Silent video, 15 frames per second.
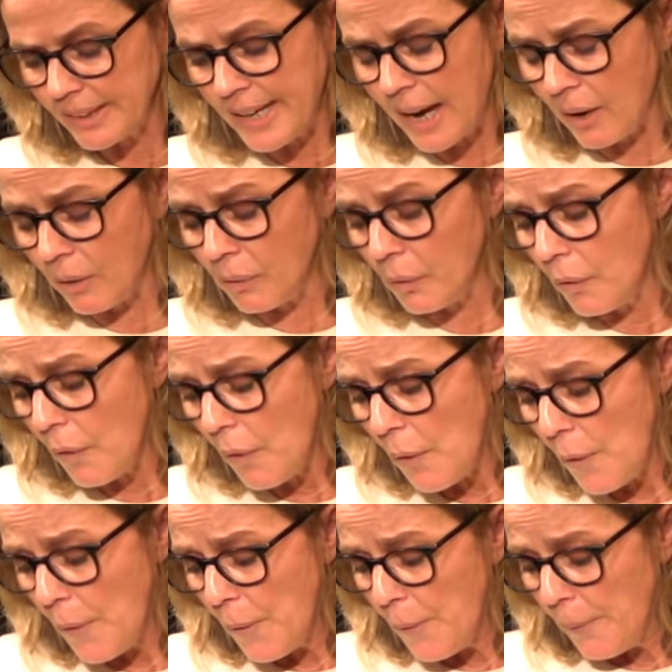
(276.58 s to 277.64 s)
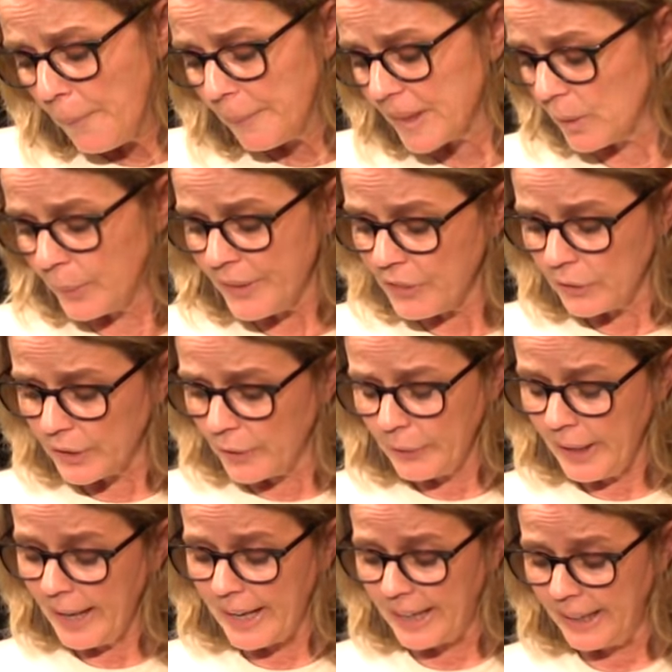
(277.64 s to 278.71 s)
Now, so we thought,
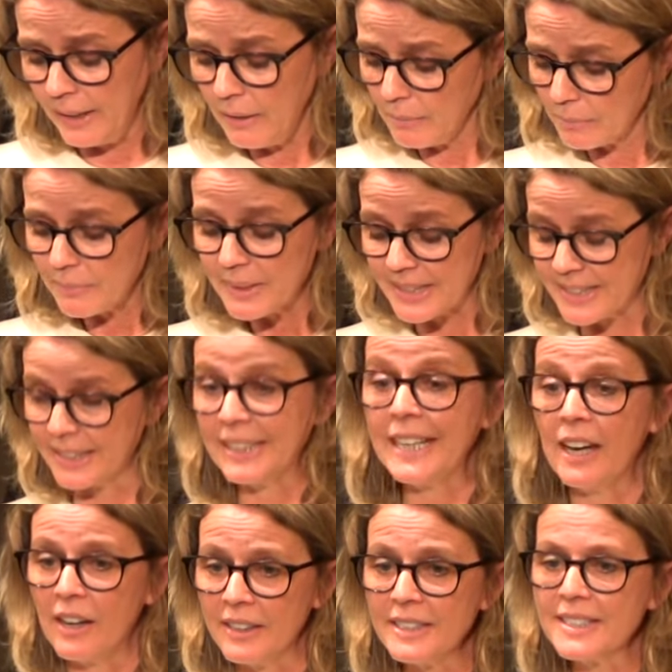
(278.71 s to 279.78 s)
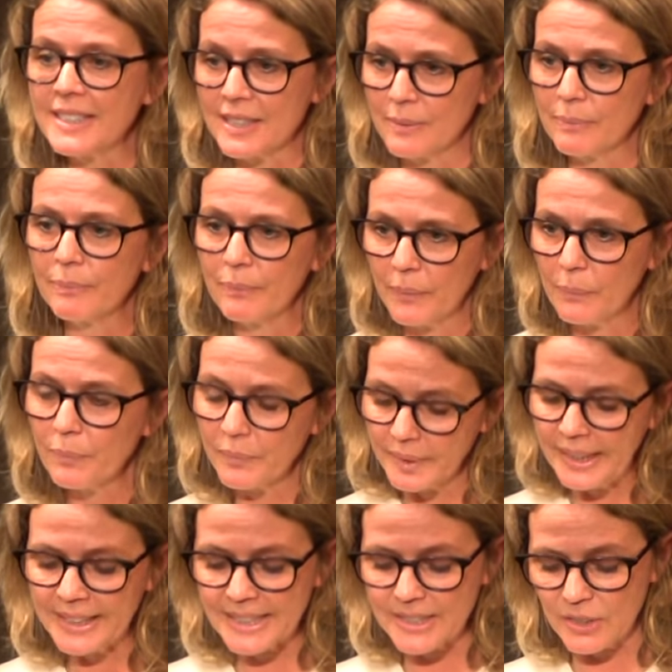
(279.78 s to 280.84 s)
okay, silly us,
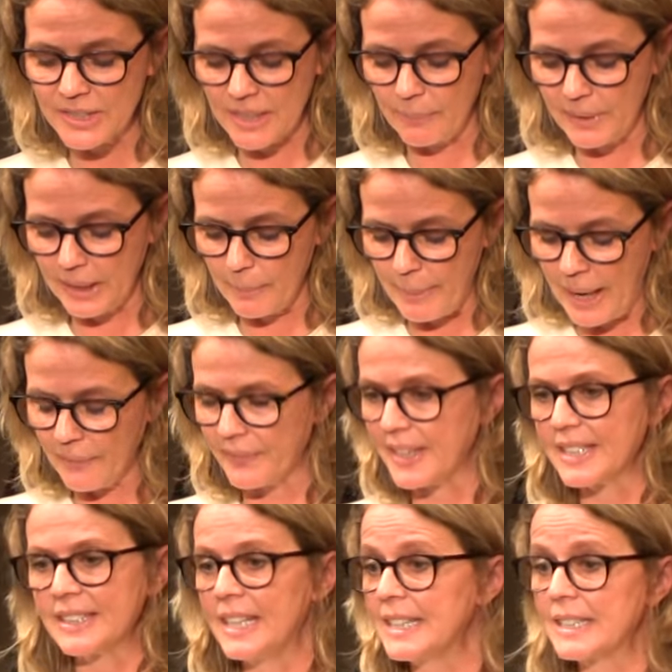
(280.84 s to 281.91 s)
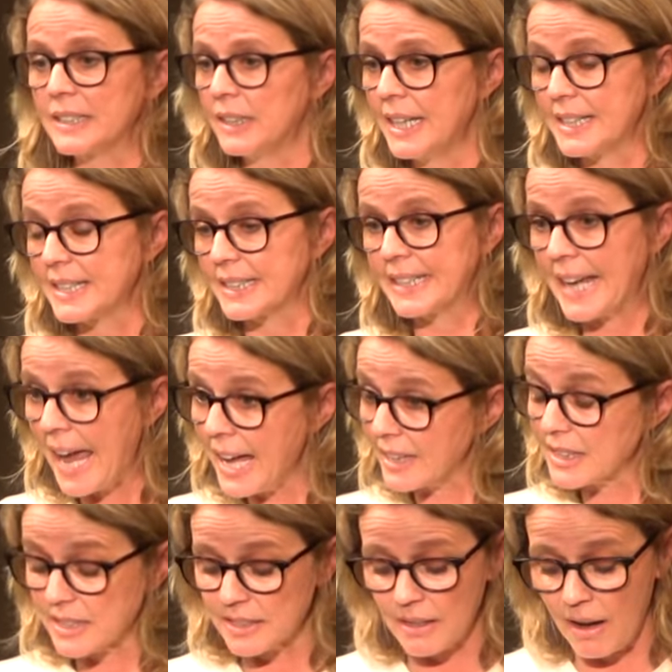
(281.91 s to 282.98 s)
let's do something about this. Let's
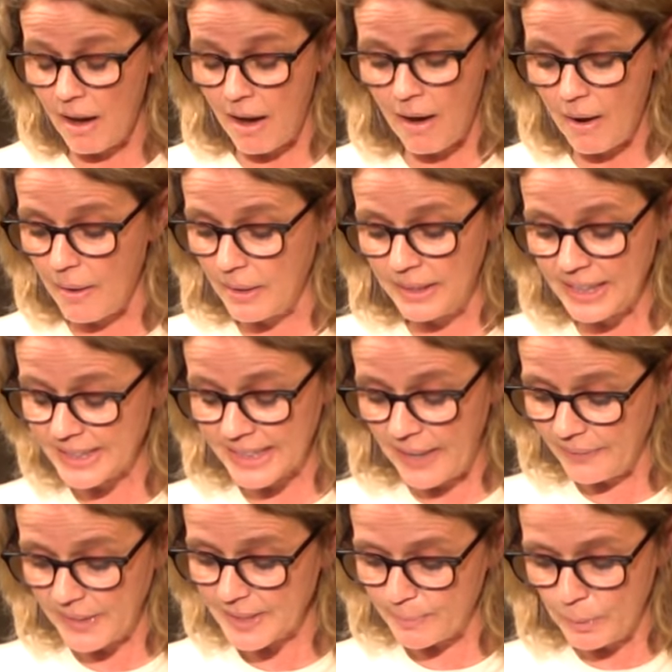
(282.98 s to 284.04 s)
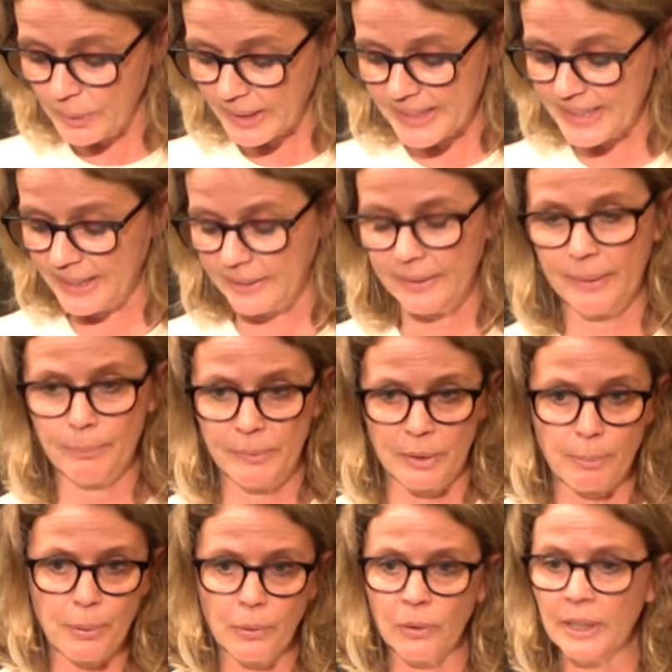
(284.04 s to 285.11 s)
get these books in
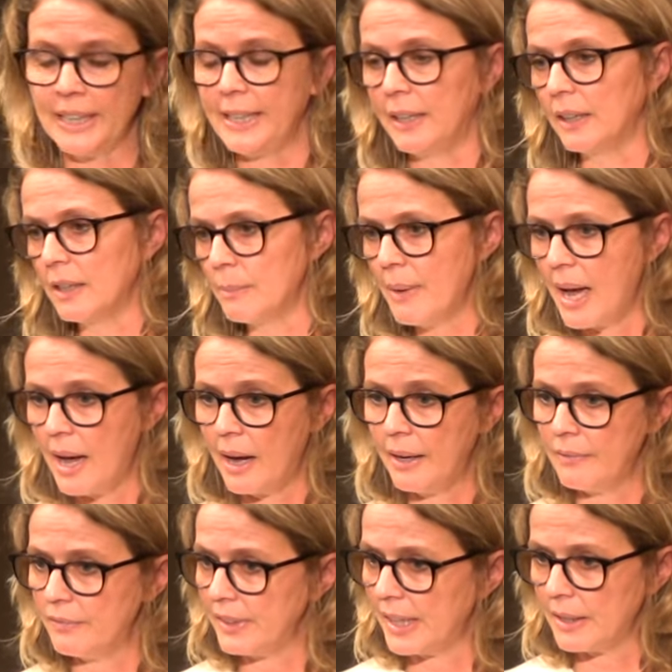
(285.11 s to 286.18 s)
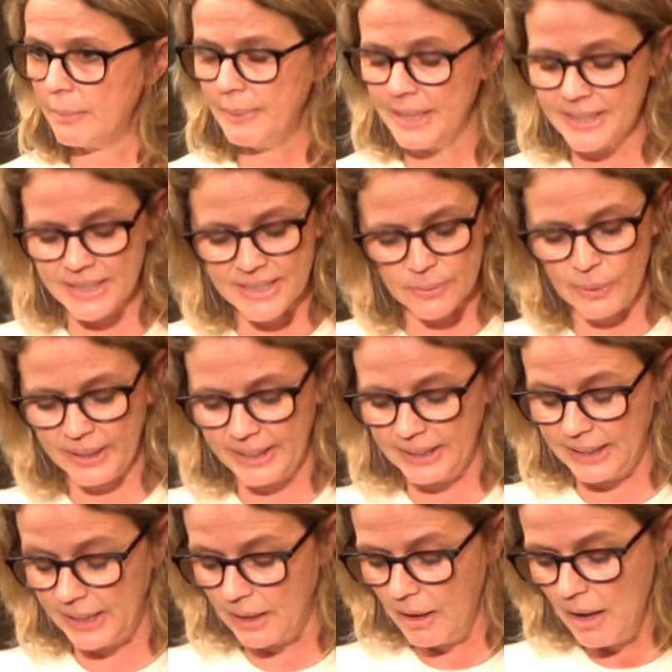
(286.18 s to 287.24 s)
Nepali, in Khmer, in Vietnamese, and
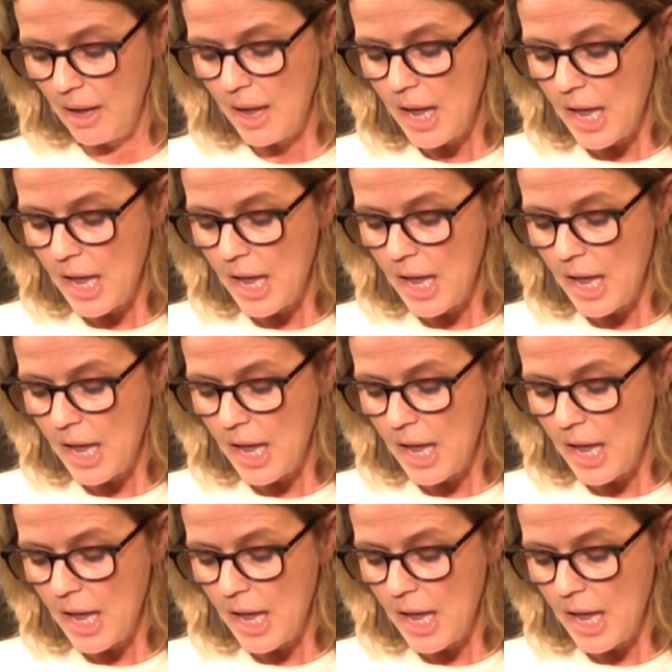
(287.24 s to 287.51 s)
Swahili.